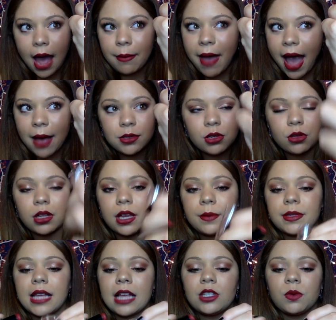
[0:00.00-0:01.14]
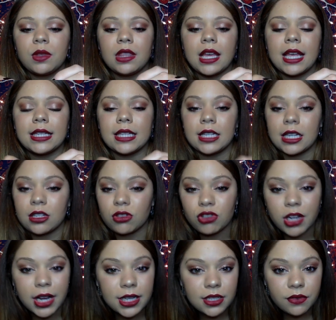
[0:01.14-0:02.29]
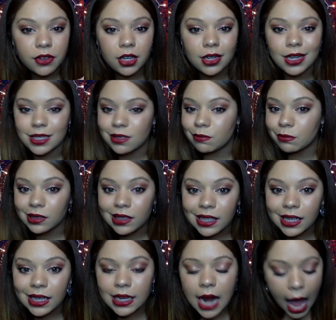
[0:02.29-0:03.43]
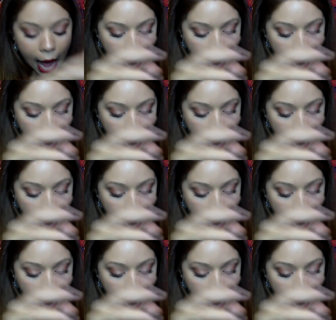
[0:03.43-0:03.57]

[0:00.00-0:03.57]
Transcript: I'm absolutely obsessed with this. It doesn't transfer. It doesn't bleed.